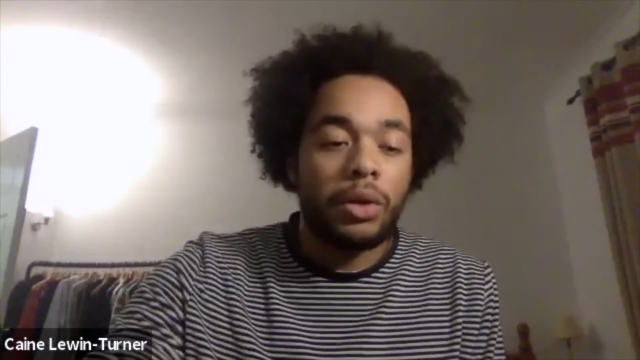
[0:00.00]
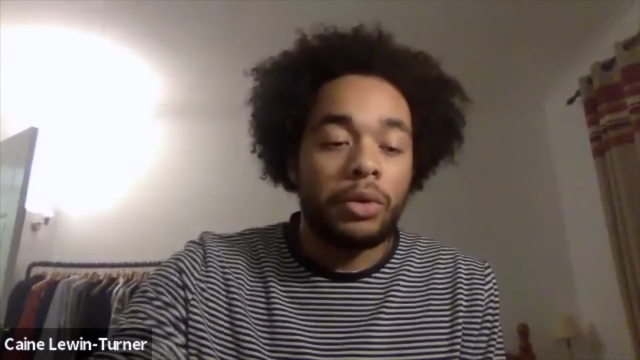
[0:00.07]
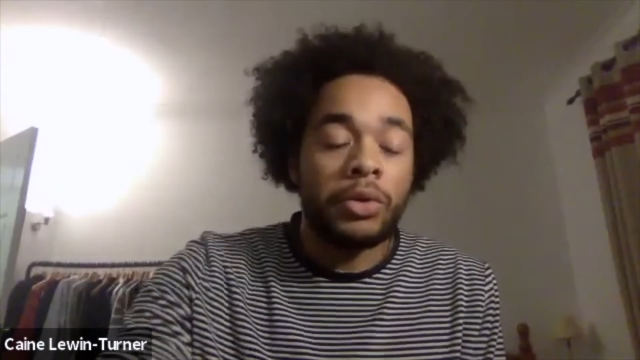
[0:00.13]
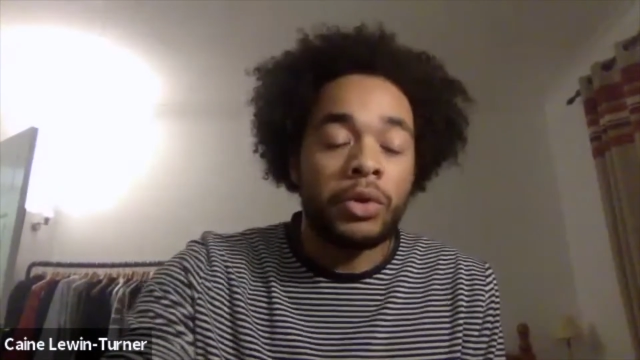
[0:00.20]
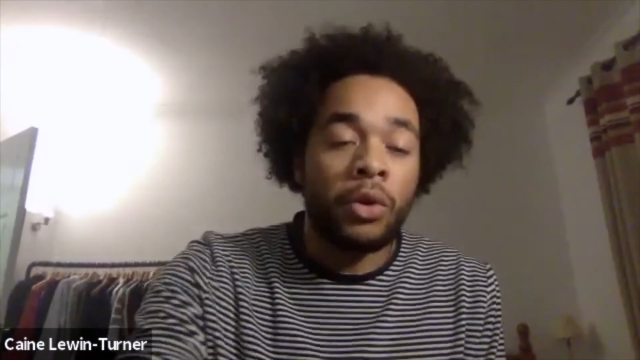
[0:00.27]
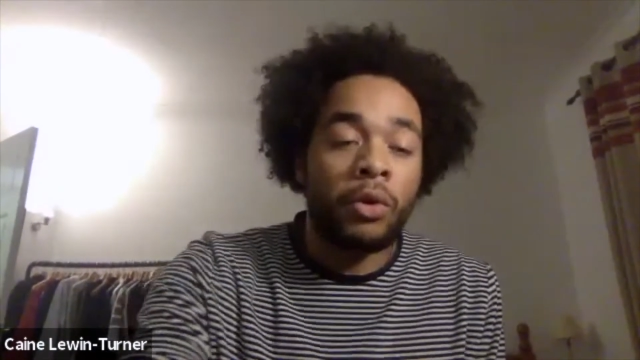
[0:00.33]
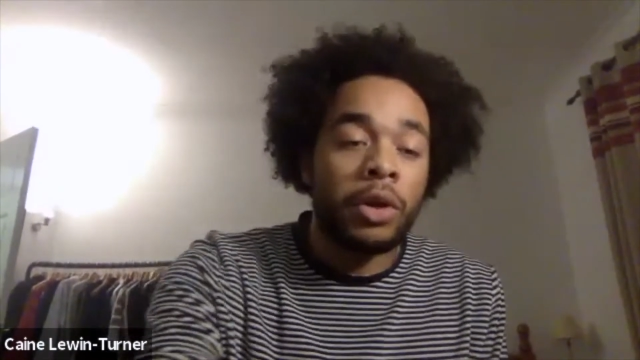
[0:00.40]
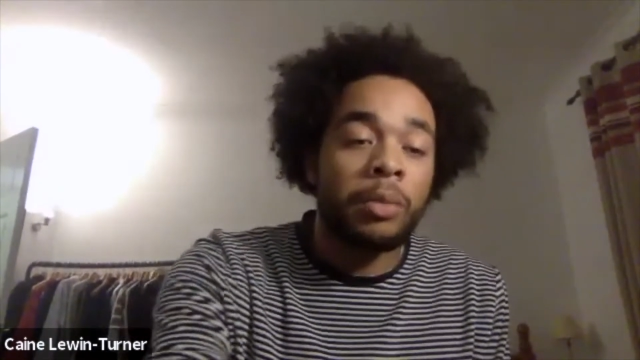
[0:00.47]

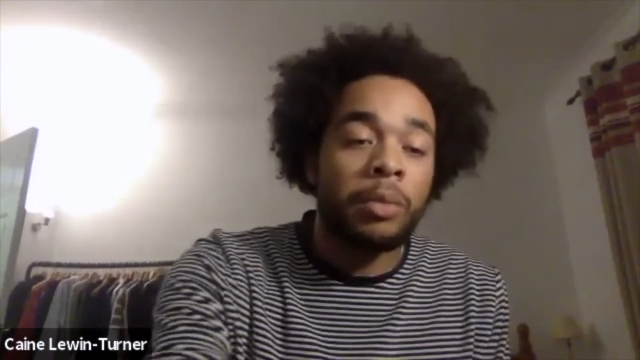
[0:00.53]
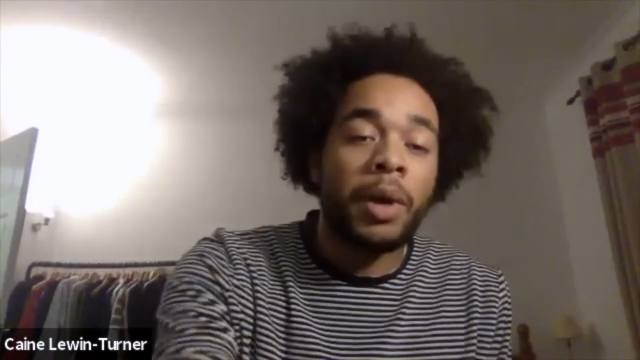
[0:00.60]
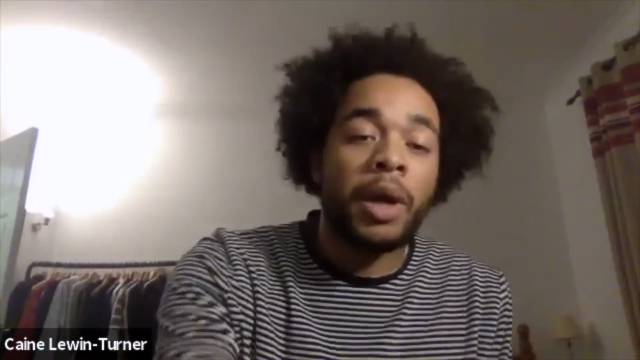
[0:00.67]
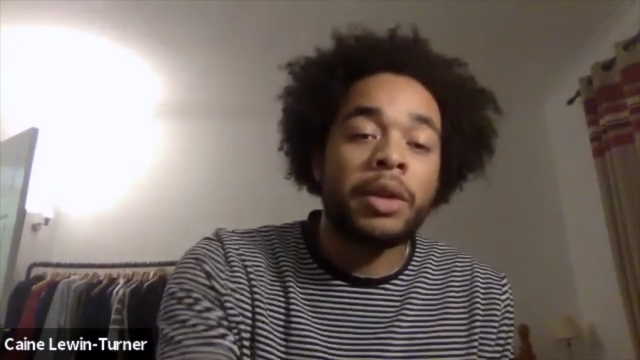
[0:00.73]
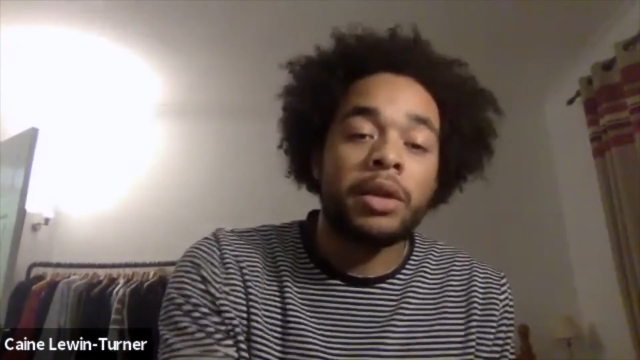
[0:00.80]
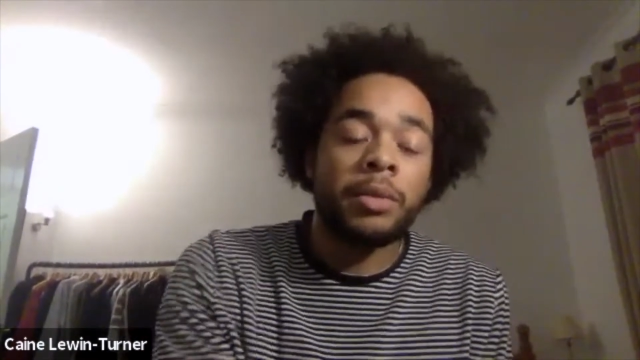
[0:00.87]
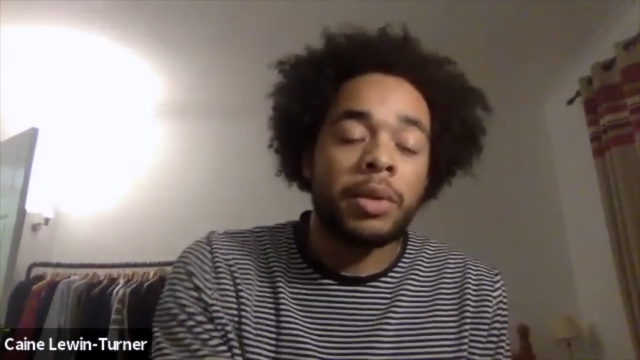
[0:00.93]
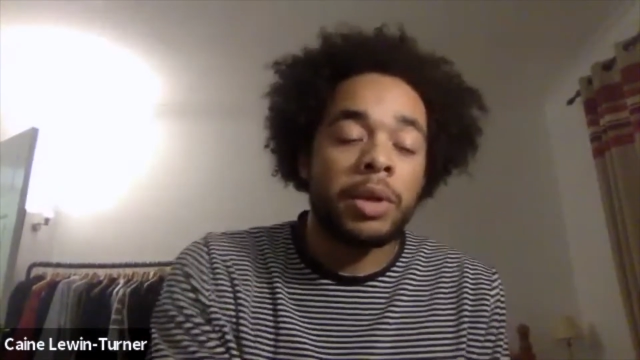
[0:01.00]
during the
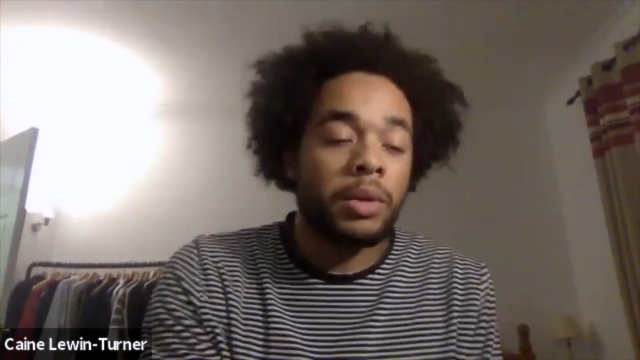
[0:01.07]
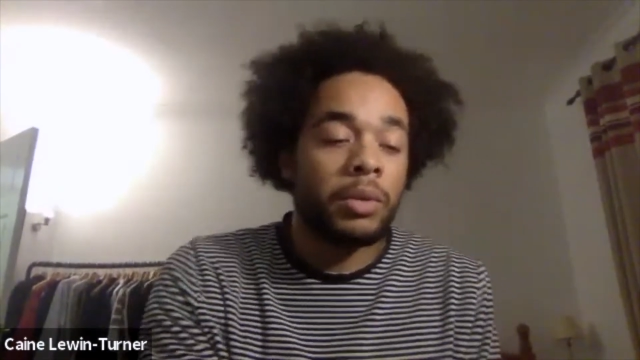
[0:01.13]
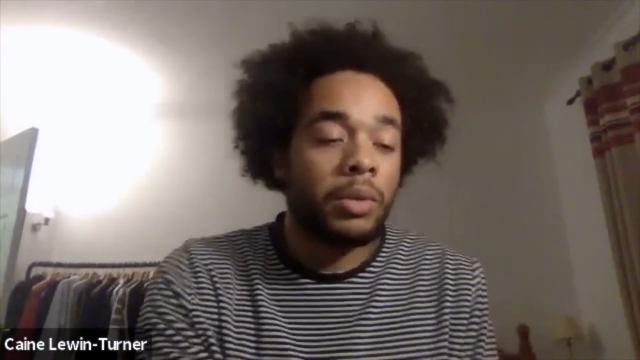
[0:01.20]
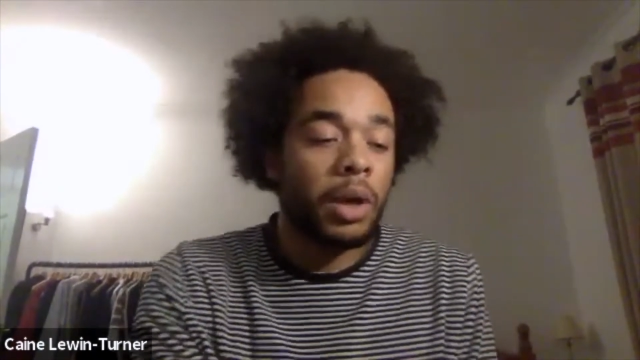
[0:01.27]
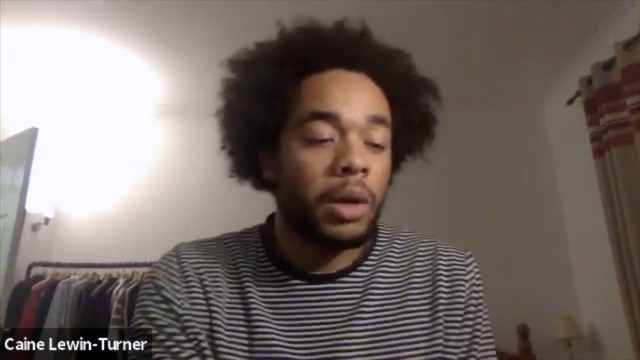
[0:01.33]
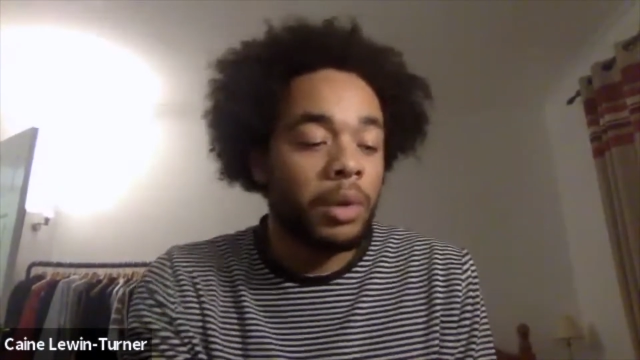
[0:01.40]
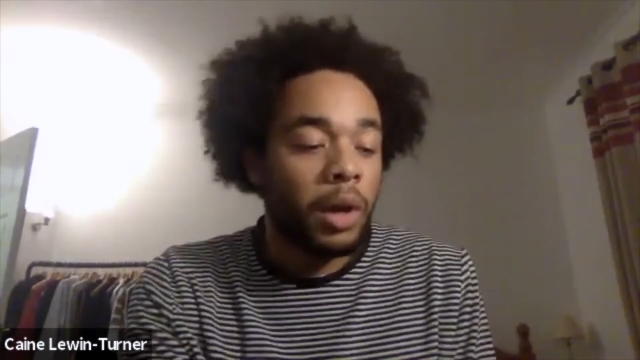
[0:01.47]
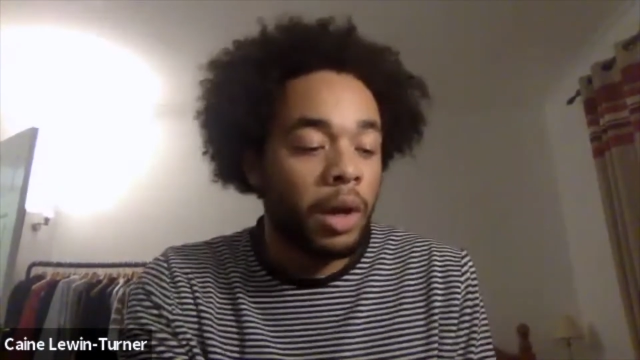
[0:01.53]
pandemic
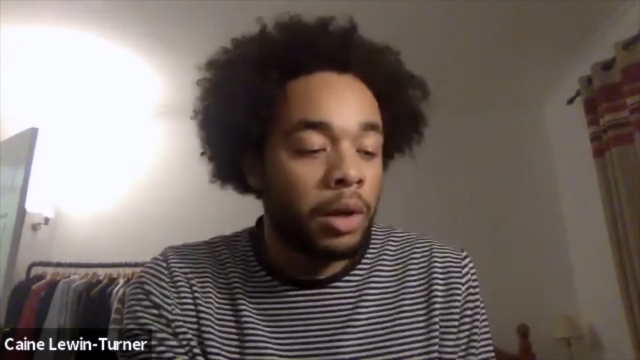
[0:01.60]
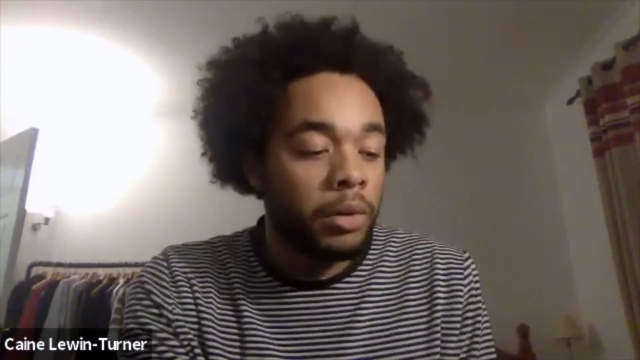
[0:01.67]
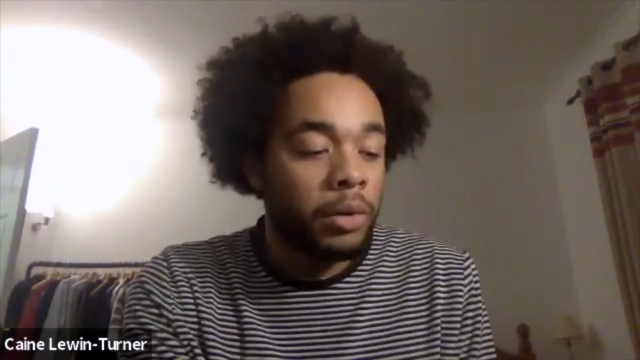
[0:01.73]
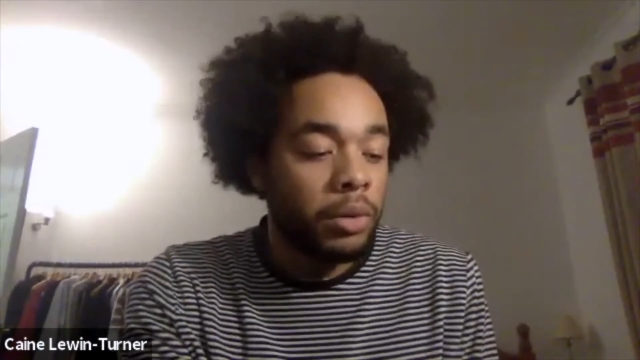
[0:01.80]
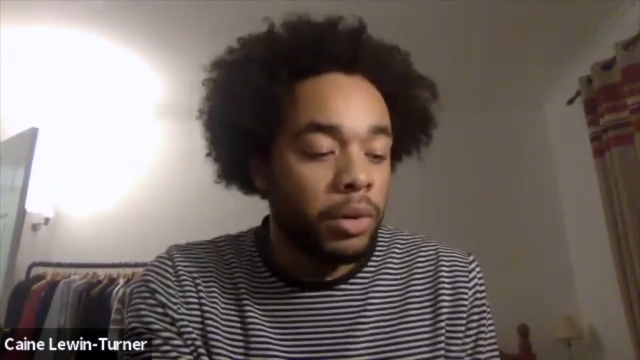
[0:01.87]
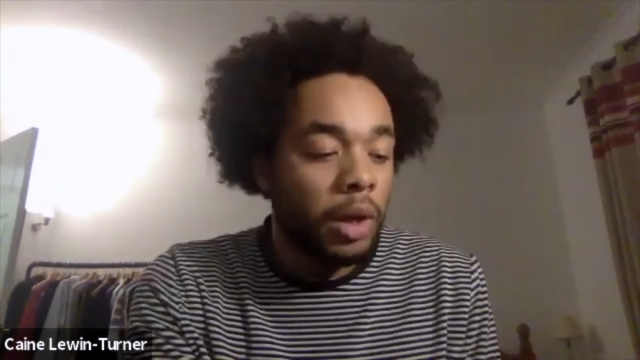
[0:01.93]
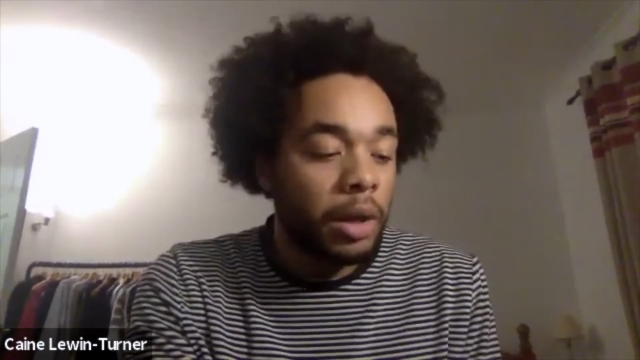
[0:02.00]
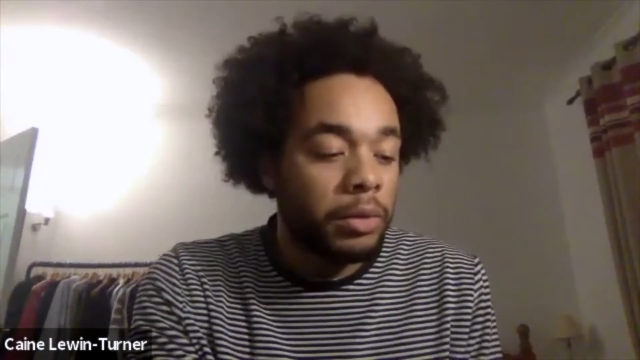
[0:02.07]

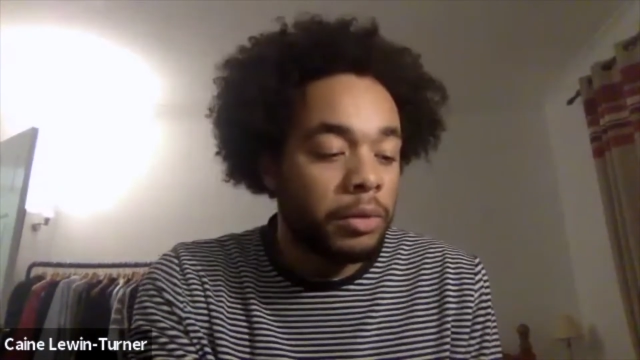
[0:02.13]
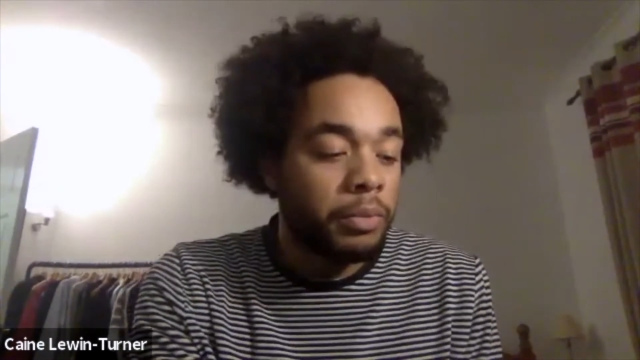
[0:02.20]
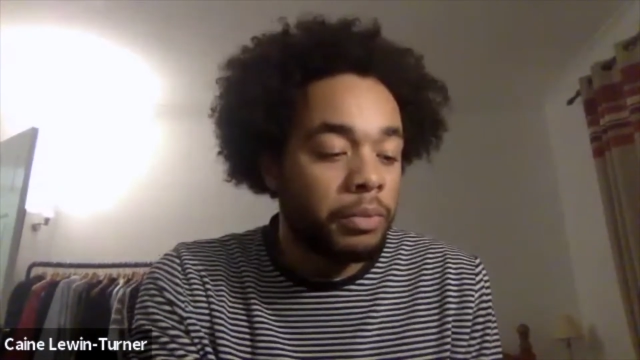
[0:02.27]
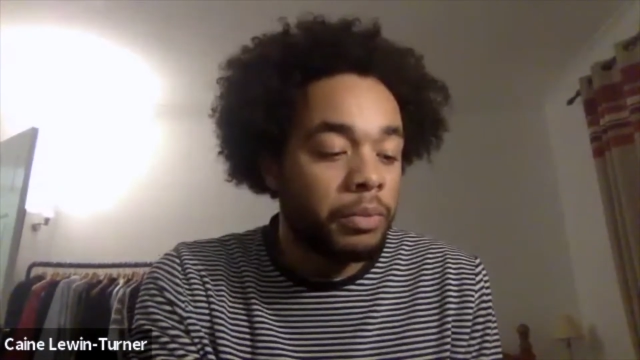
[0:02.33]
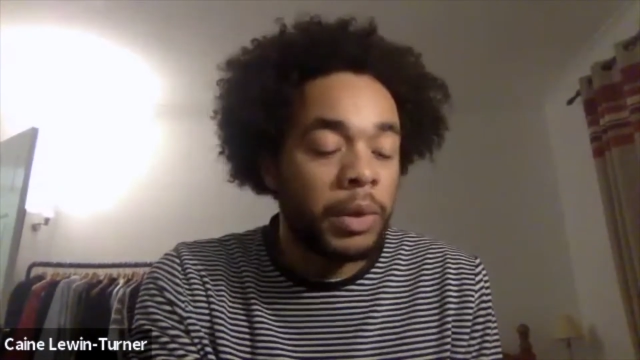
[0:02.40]
and